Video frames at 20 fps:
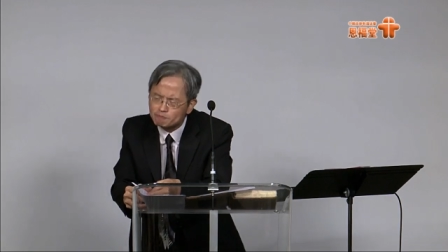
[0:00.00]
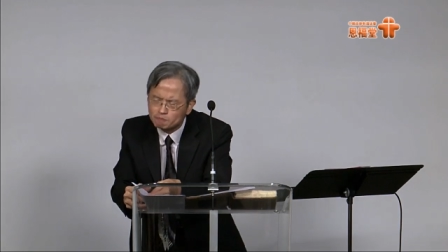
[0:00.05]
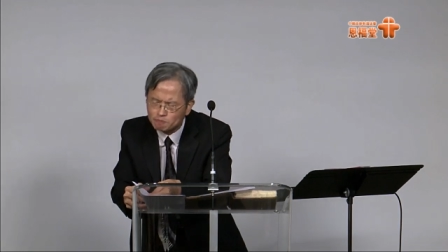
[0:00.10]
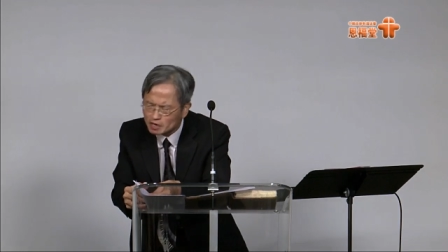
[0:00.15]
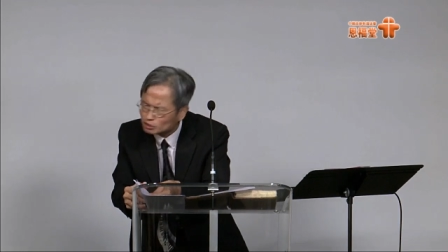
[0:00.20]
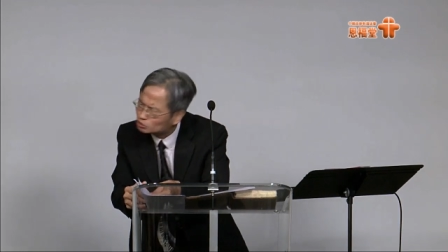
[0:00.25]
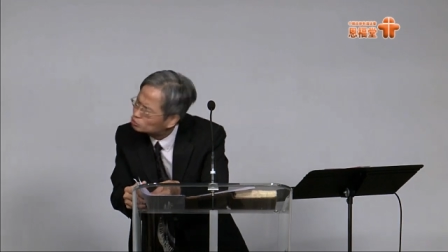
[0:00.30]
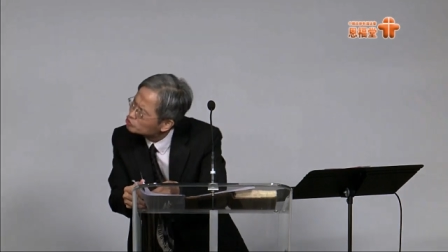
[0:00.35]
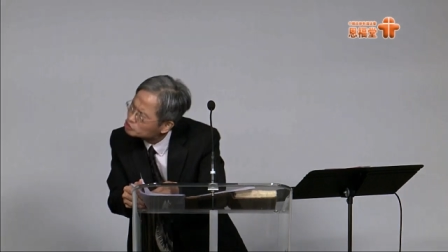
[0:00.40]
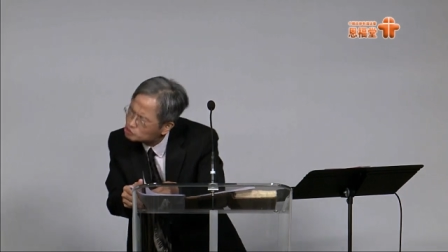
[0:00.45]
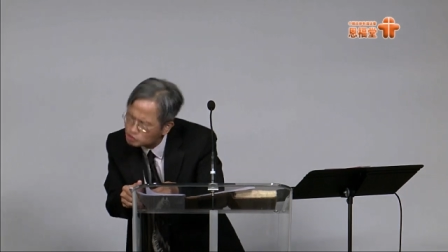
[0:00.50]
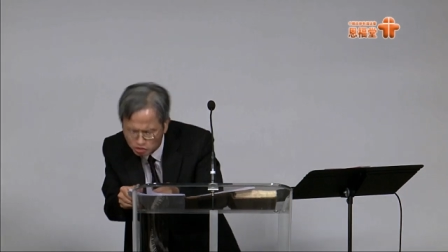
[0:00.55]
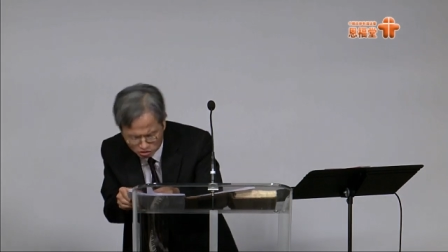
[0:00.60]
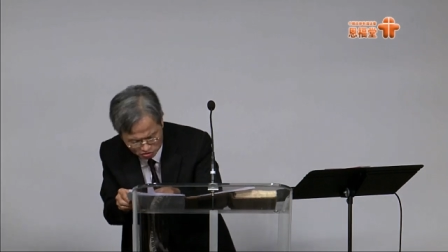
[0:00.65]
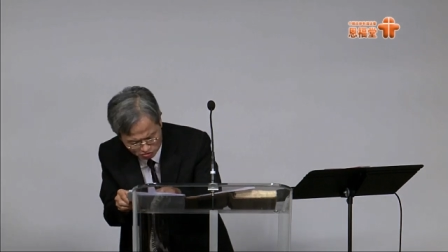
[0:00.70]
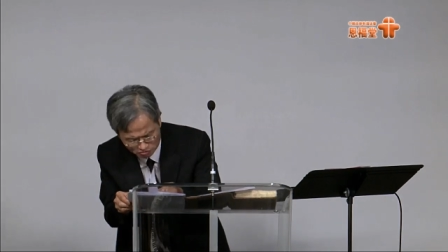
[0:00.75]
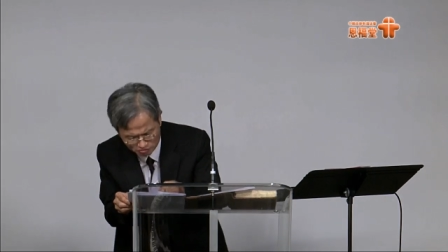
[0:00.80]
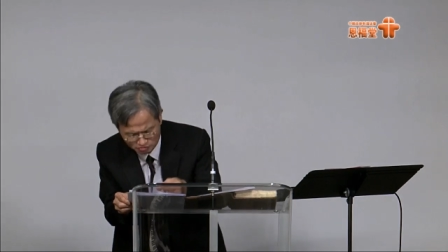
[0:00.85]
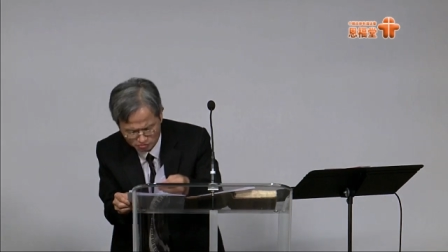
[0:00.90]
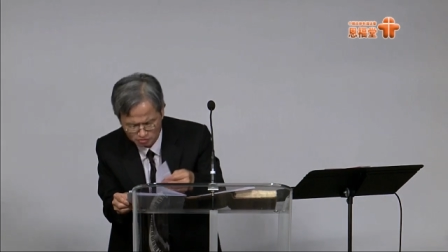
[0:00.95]
a Christian.
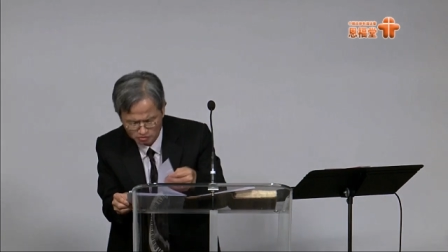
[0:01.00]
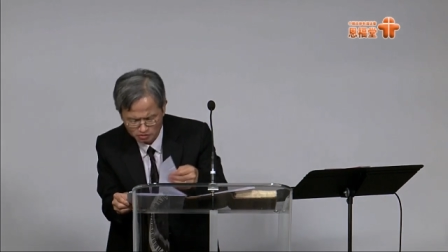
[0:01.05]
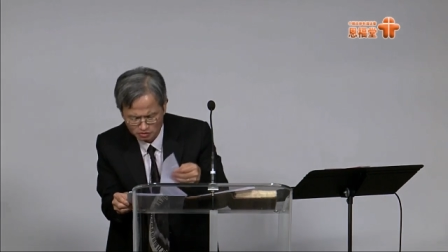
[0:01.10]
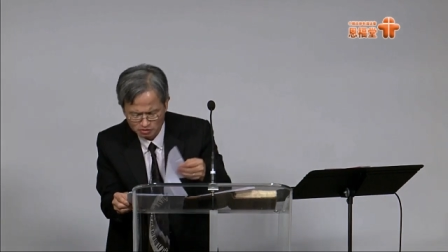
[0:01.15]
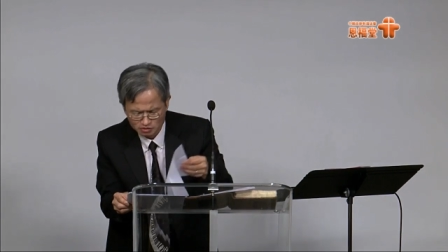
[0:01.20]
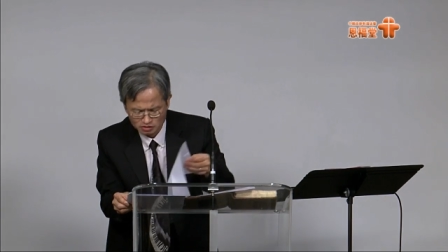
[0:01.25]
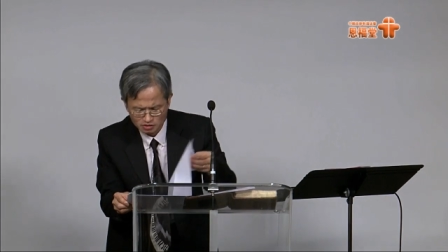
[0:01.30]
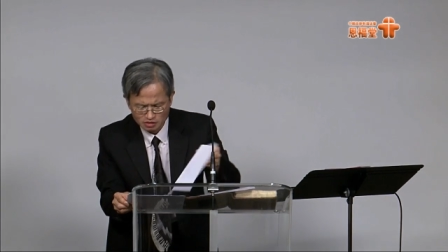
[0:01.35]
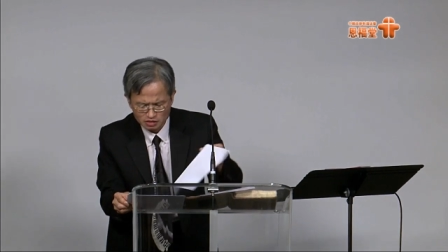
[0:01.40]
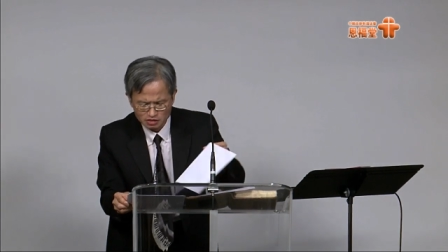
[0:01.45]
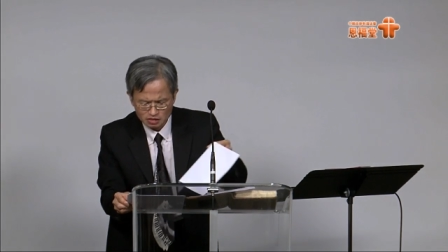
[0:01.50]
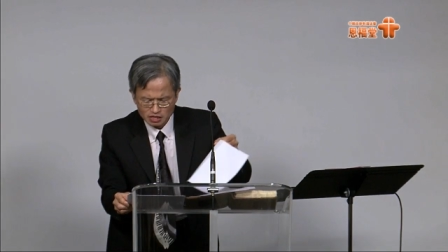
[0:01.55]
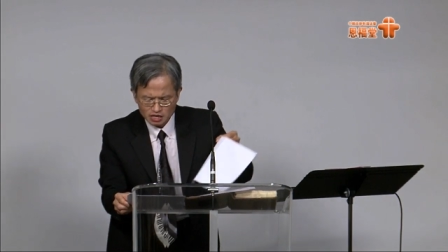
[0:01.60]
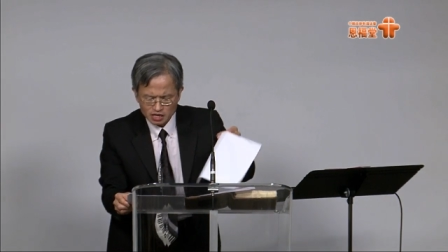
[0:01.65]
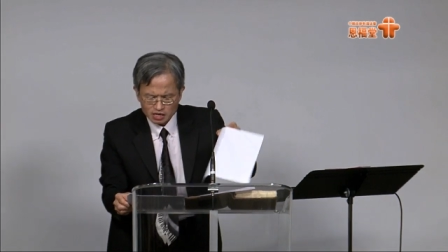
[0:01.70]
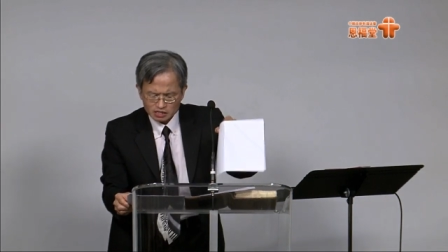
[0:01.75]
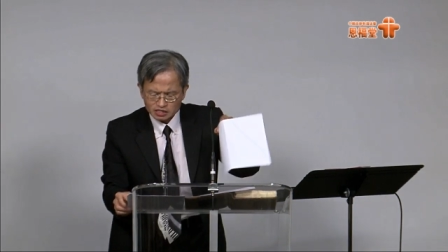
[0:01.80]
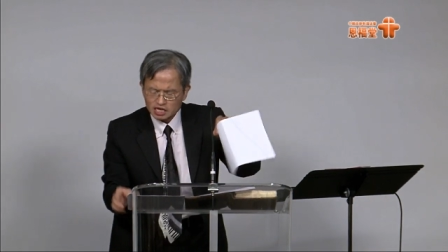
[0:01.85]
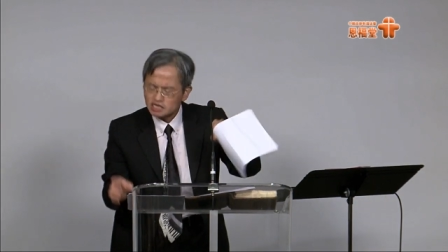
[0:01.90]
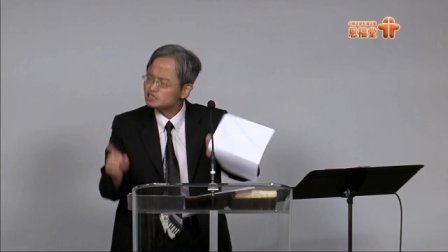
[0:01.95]

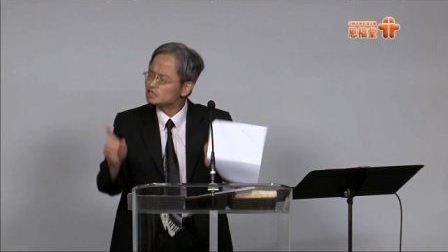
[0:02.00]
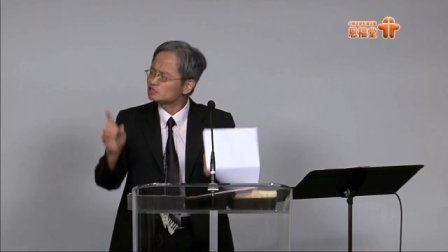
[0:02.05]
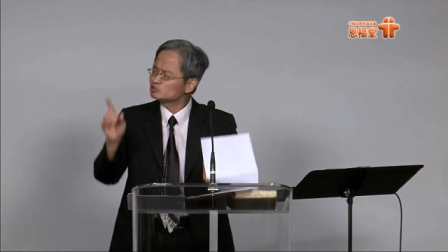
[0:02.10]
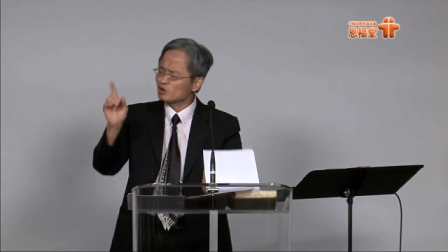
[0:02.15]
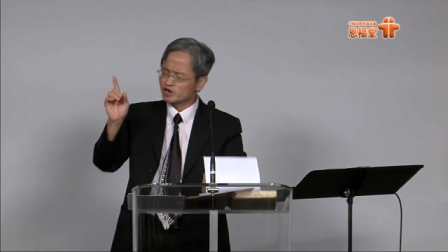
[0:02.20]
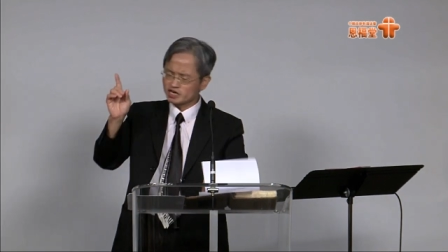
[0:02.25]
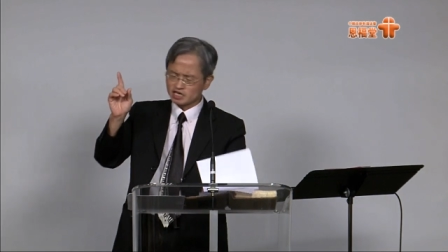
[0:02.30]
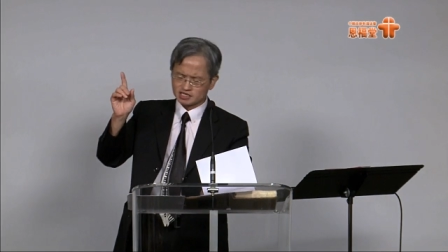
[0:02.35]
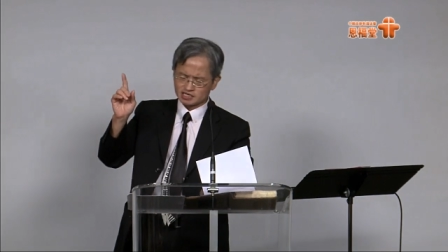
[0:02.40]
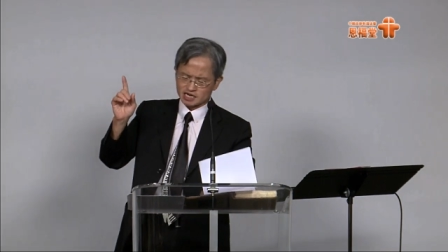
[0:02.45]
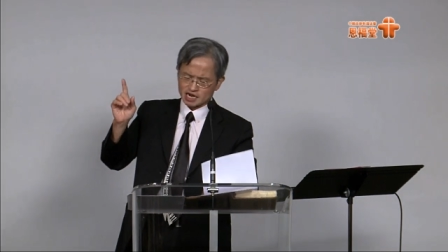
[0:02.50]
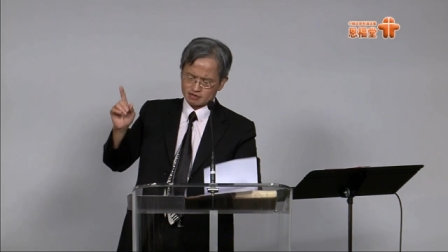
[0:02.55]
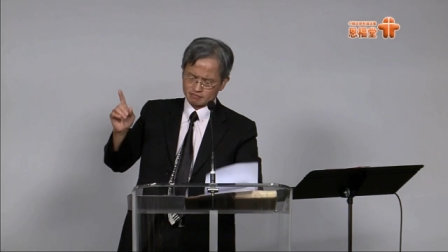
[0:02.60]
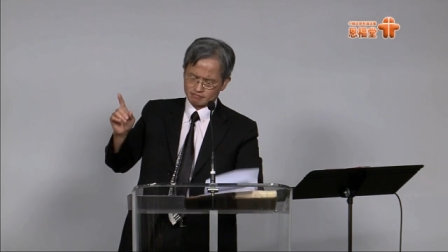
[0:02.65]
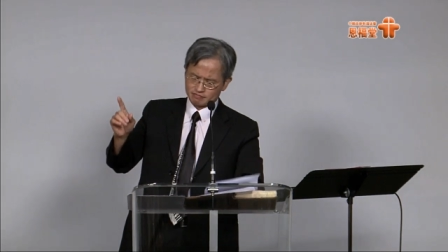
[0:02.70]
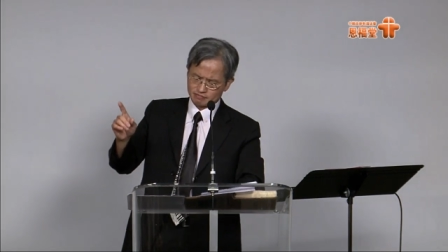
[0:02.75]
This is what he said.